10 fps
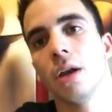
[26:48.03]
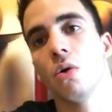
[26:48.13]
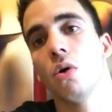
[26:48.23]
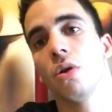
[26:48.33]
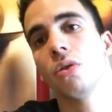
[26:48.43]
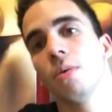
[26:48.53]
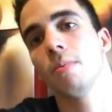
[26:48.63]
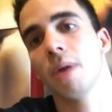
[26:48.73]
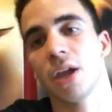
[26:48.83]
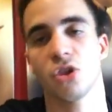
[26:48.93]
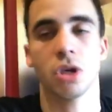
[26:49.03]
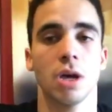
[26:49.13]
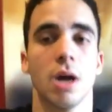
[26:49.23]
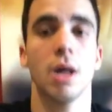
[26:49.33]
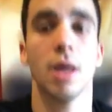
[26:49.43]
or the
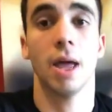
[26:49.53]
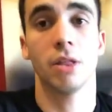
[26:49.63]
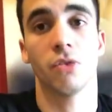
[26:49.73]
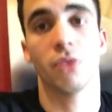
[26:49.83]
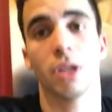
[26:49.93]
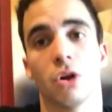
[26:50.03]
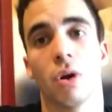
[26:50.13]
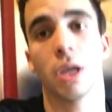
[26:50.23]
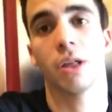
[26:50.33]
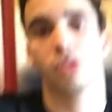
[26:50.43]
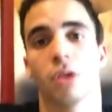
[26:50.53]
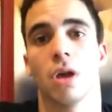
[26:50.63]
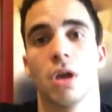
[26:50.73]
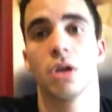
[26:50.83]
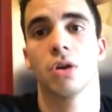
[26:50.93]
Pangea and you're feeding crickets,
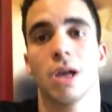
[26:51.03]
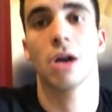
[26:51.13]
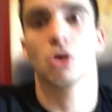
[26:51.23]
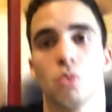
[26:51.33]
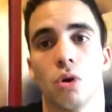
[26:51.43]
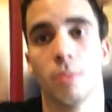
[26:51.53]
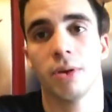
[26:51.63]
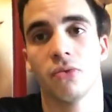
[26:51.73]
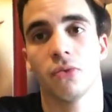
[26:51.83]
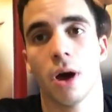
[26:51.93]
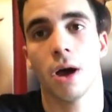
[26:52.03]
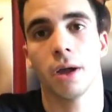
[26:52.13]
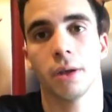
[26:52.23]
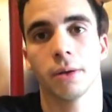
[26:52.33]
your gecko will be fine.